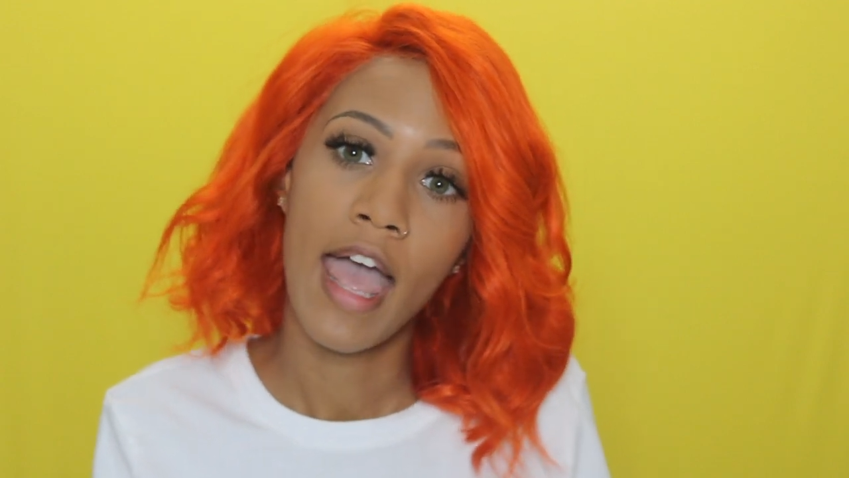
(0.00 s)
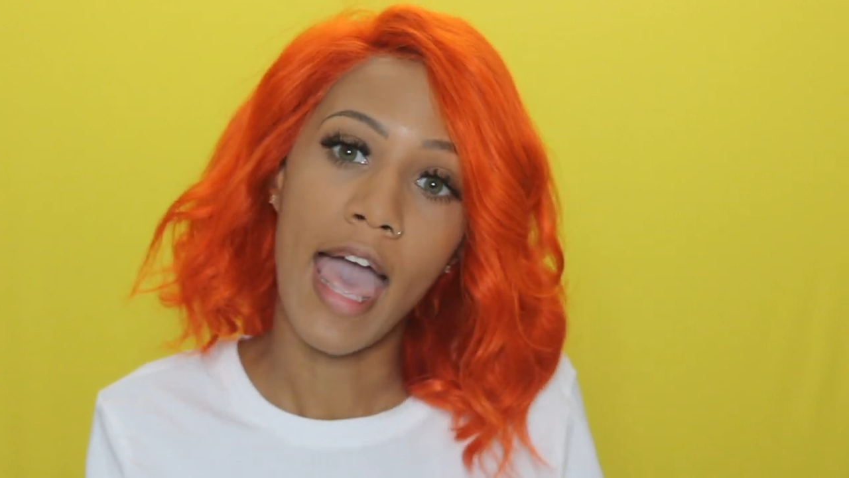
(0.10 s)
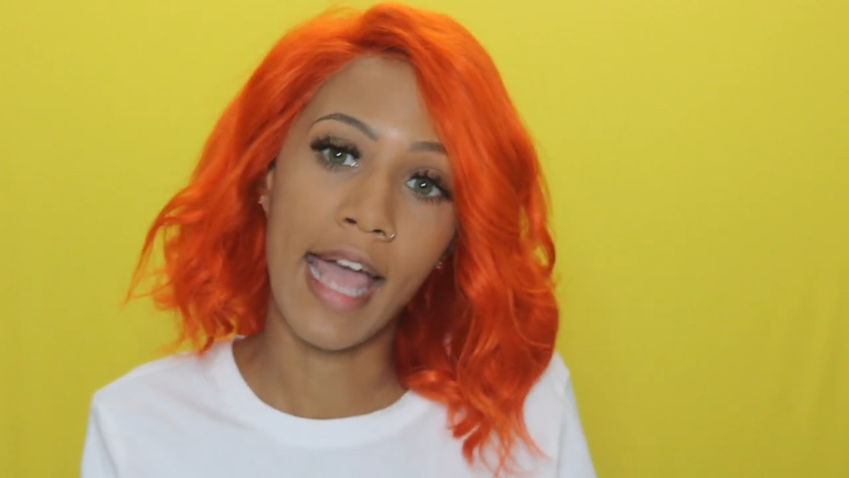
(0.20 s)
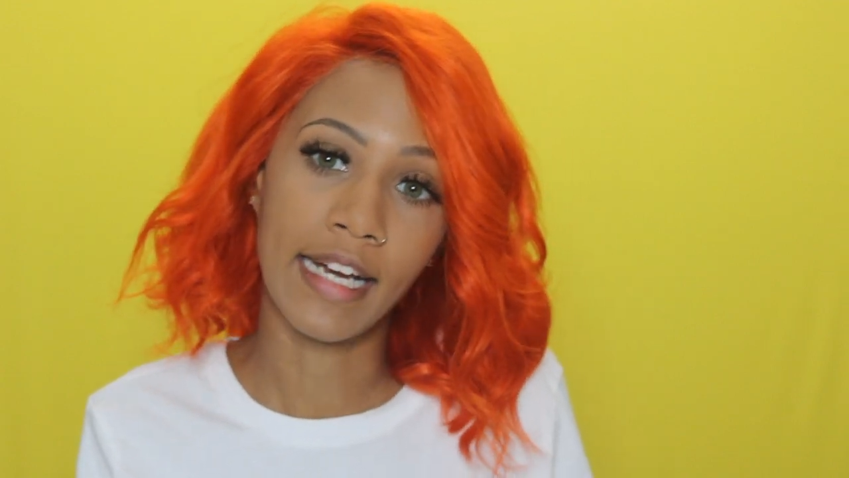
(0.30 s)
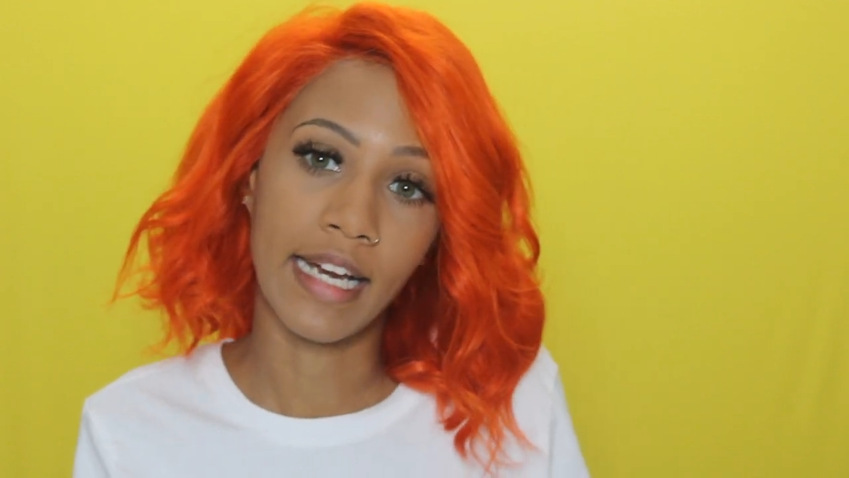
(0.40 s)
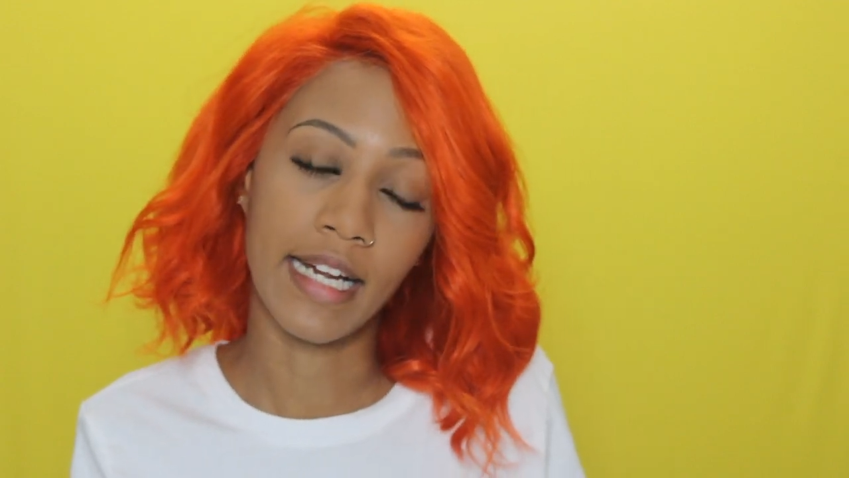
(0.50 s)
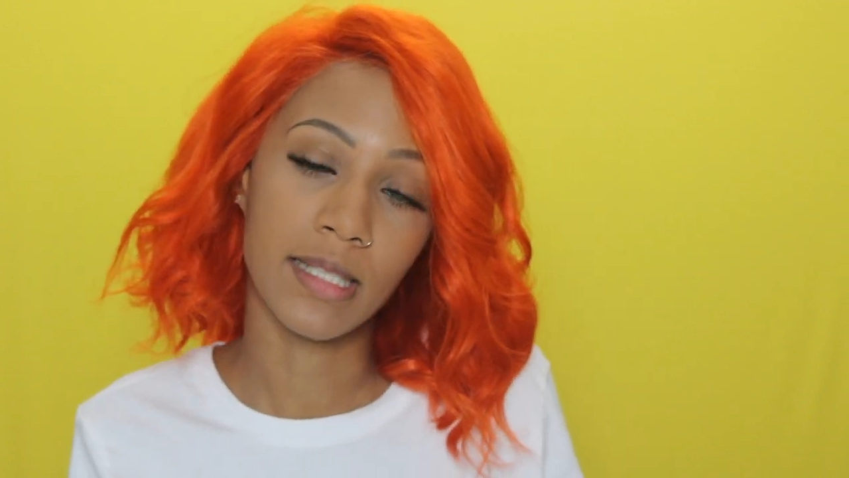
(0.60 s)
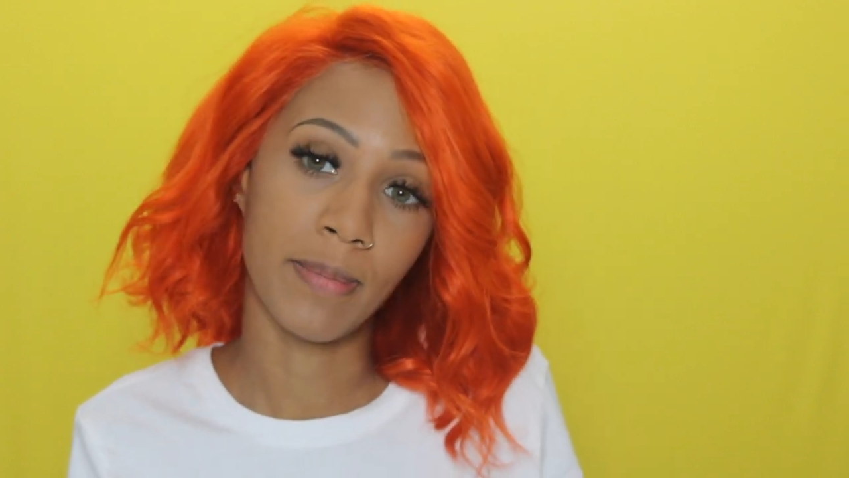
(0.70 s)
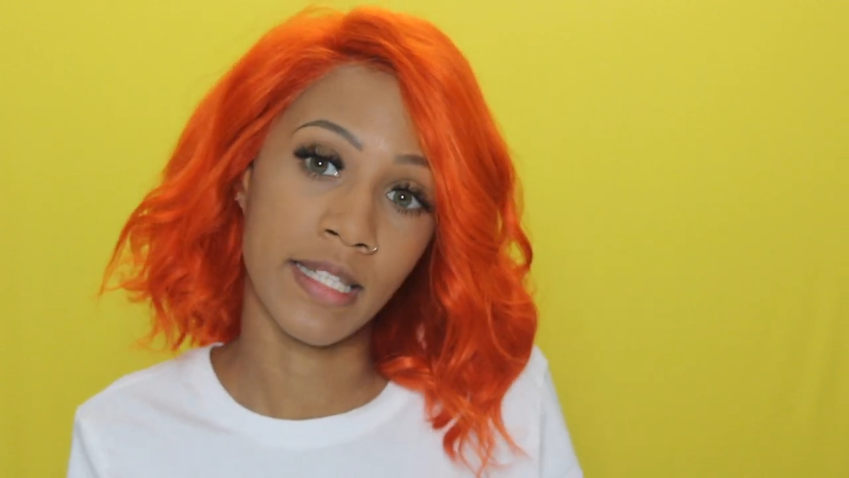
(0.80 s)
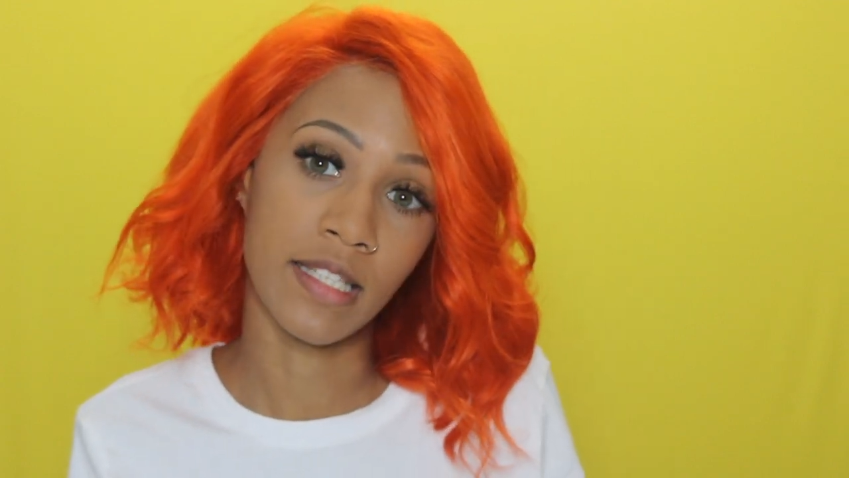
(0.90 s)
at an
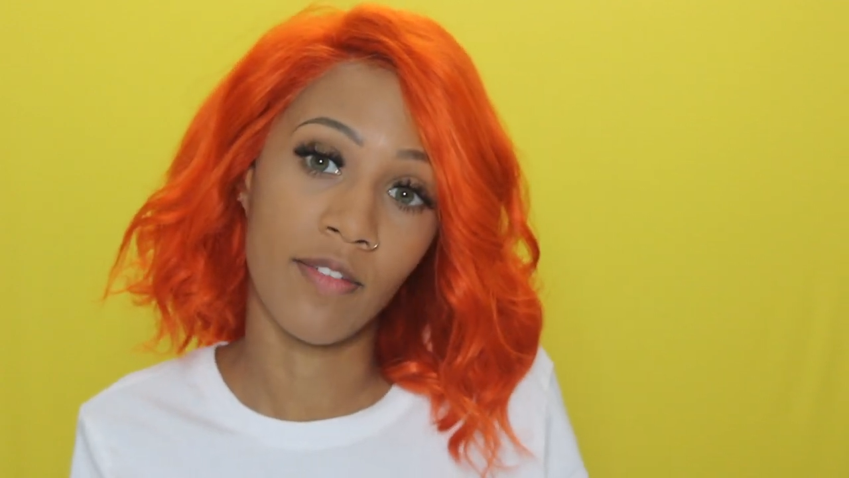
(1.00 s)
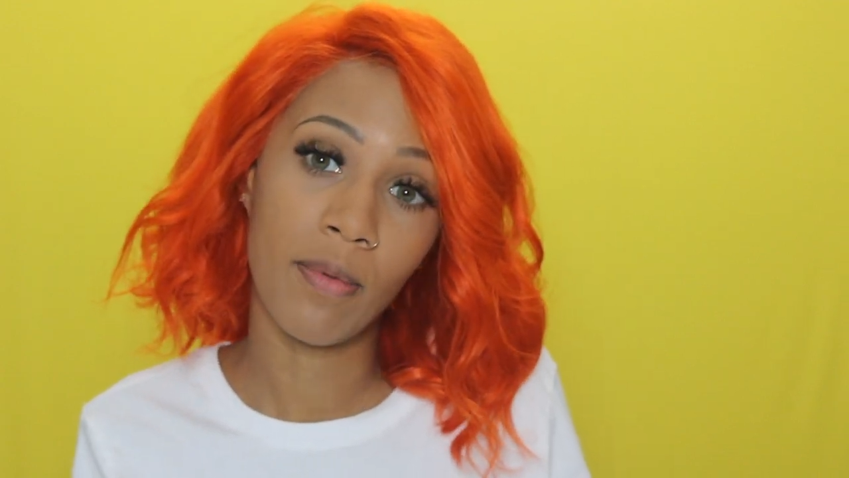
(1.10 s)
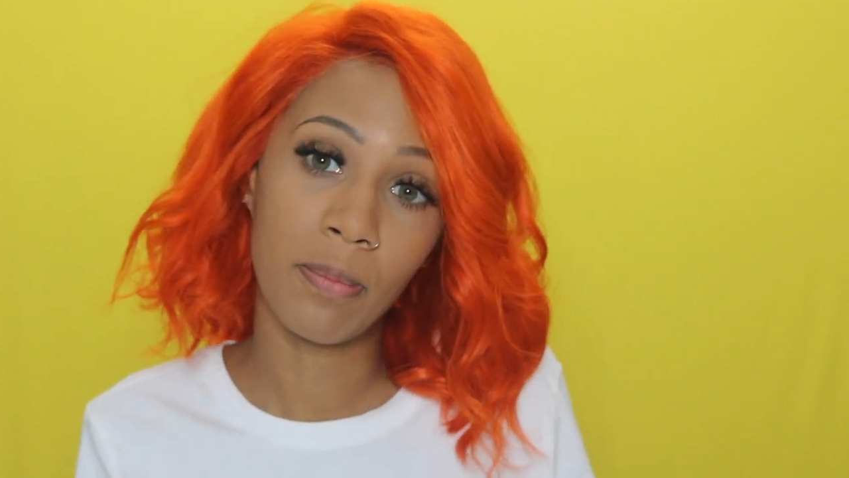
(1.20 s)
inexpensive